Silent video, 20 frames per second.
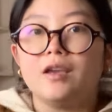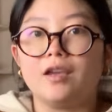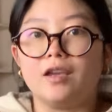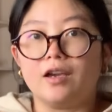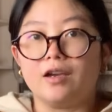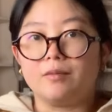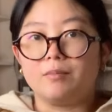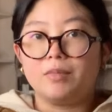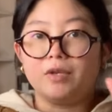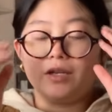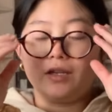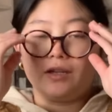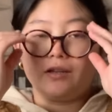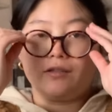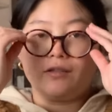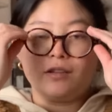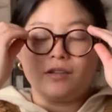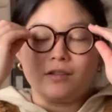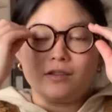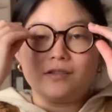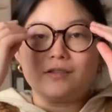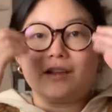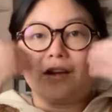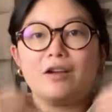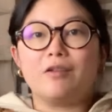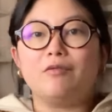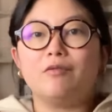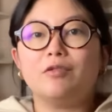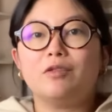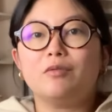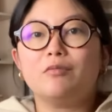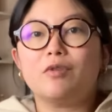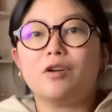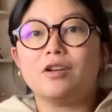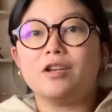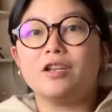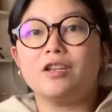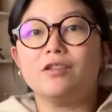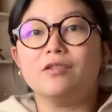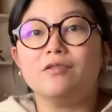It'd be this. I really
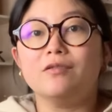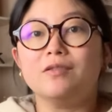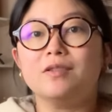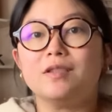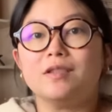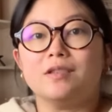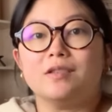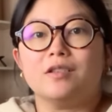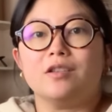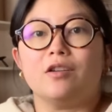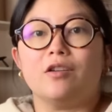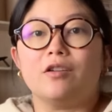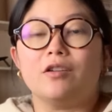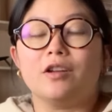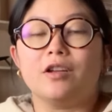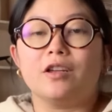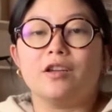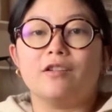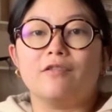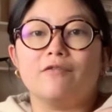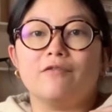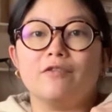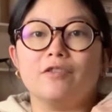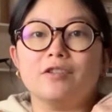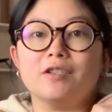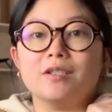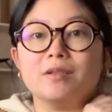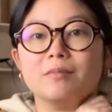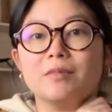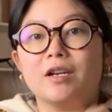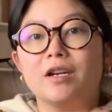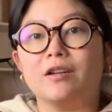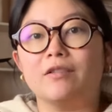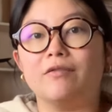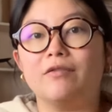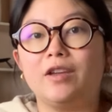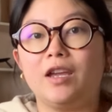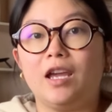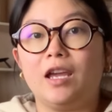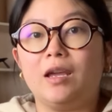want to use this yarn again for some kind
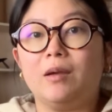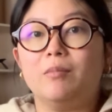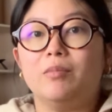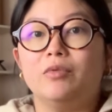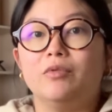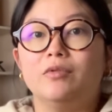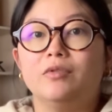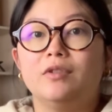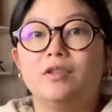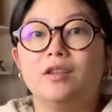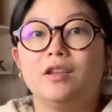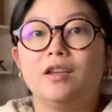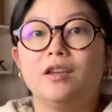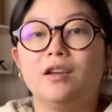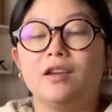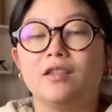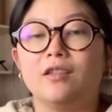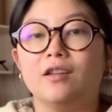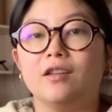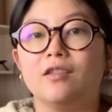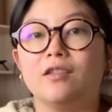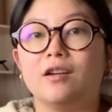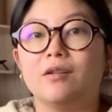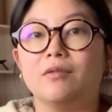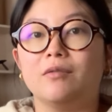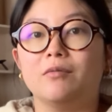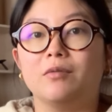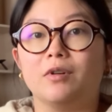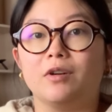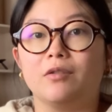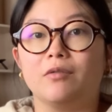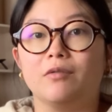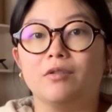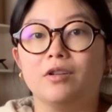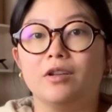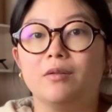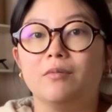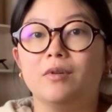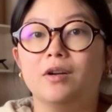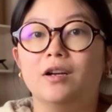of cable thing. I think that would work
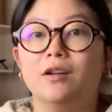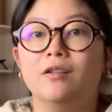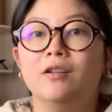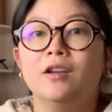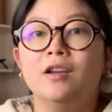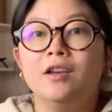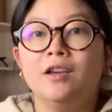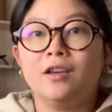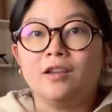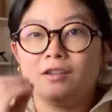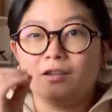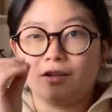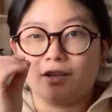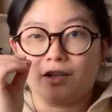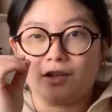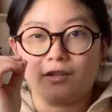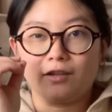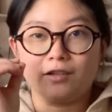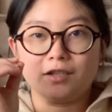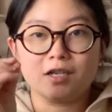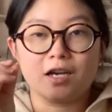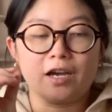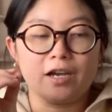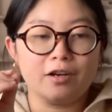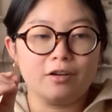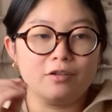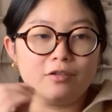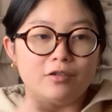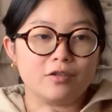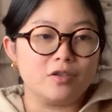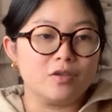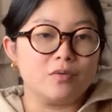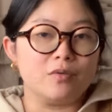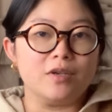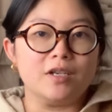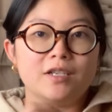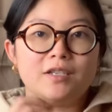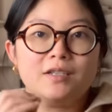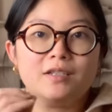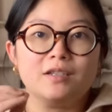really well. Like the tighter the
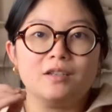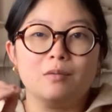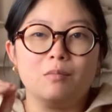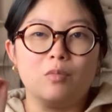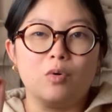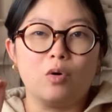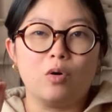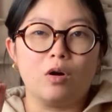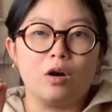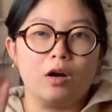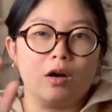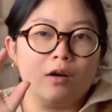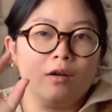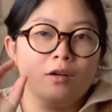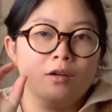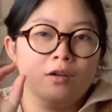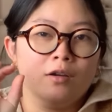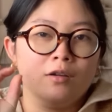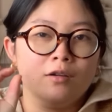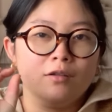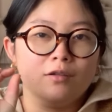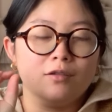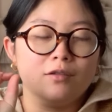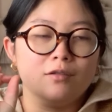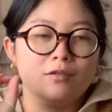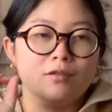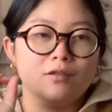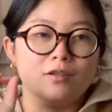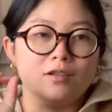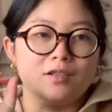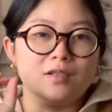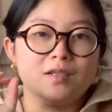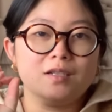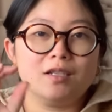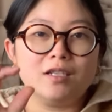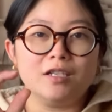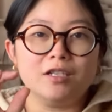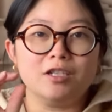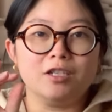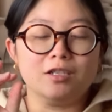twist, the more the
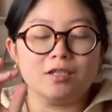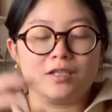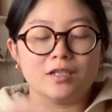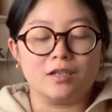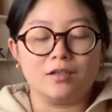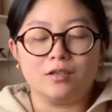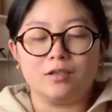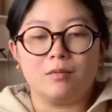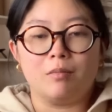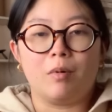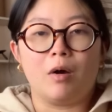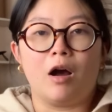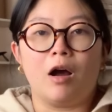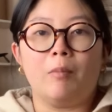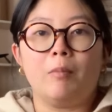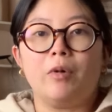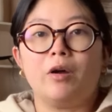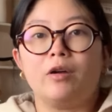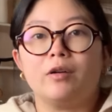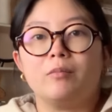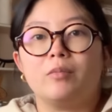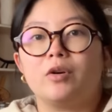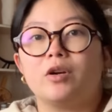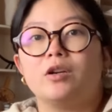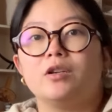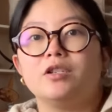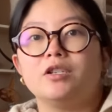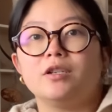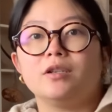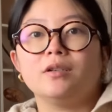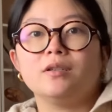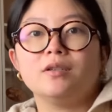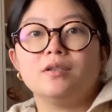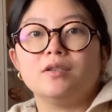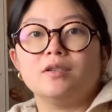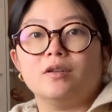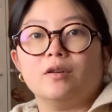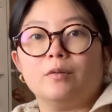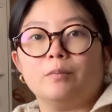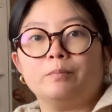stitches tend to pop on projects.
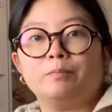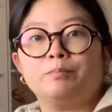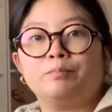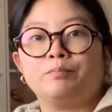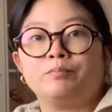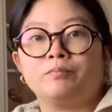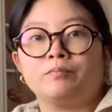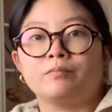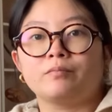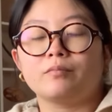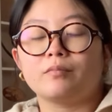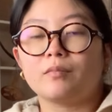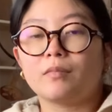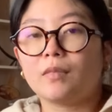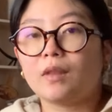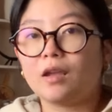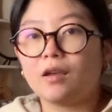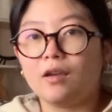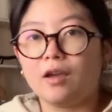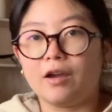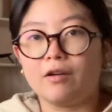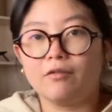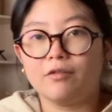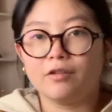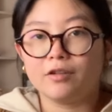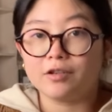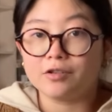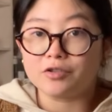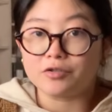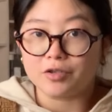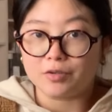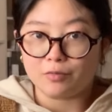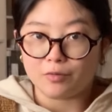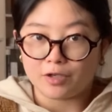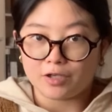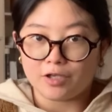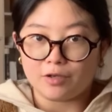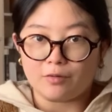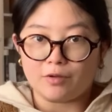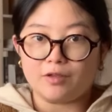So I really enjoyed
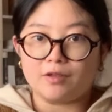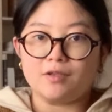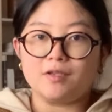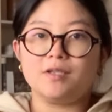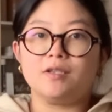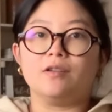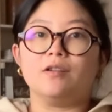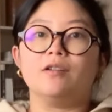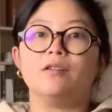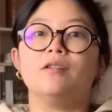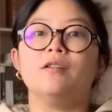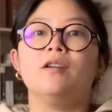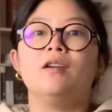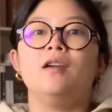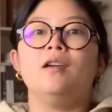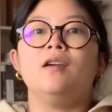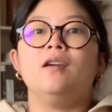working with this yarn.